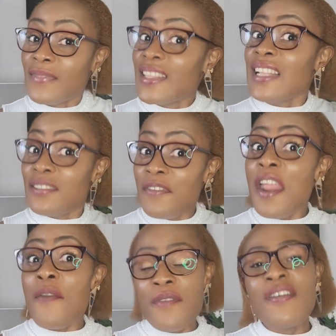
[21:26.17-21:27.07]
That's
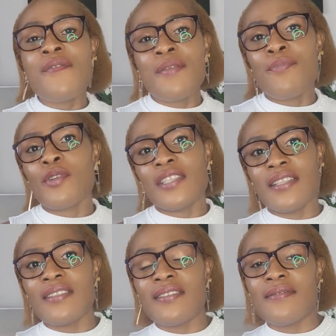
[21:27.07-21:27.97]
very, very
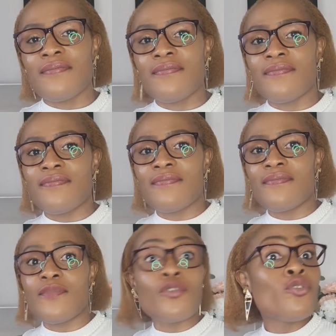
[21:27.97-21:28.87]
important.
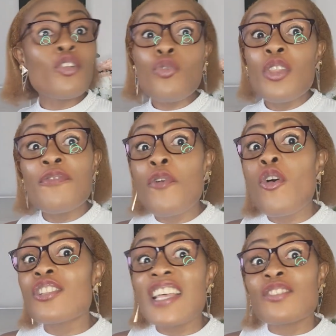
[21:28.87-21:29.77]
Not only
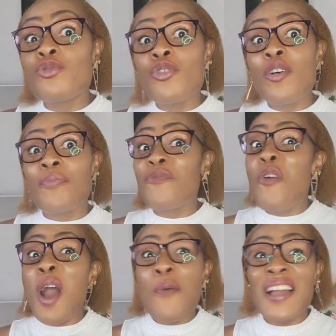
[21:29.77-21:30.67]
for us as grown-up,
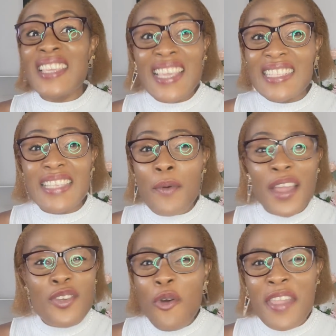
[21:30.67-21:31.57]
for our kids, our
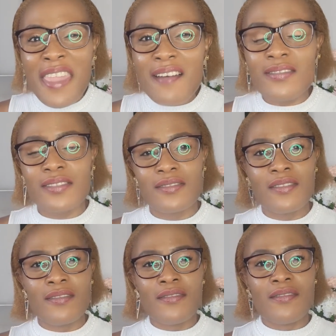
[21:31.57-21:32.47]
young girls.
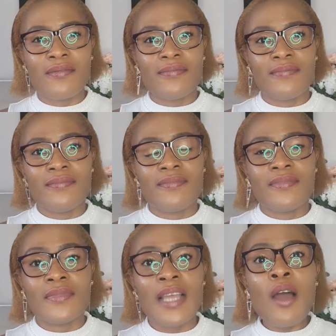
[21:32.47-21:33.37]

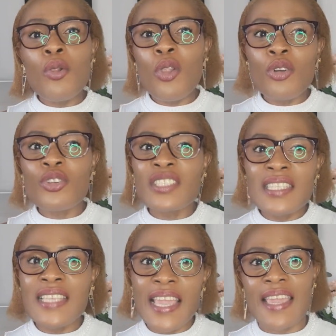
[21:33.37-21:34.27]
How long does
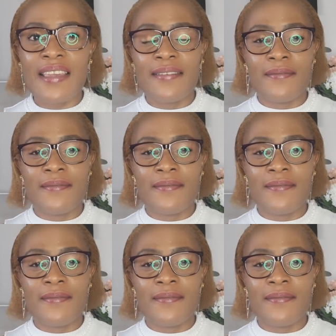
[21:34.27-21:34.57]
it take